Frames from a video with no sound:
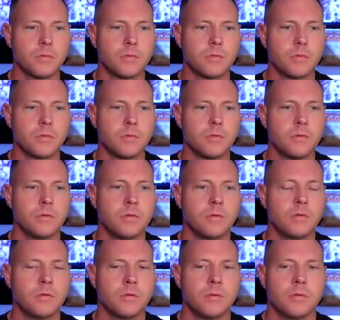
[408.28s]

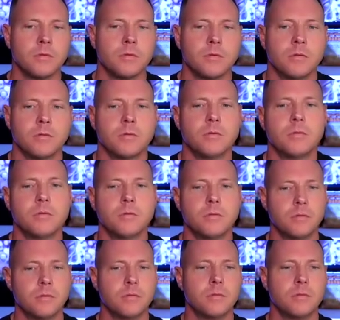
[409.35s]

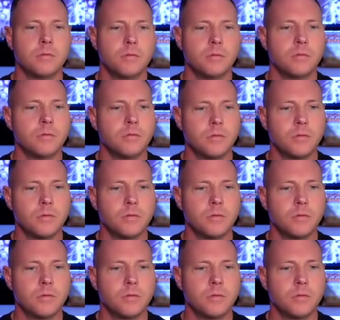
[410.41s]
[no speech]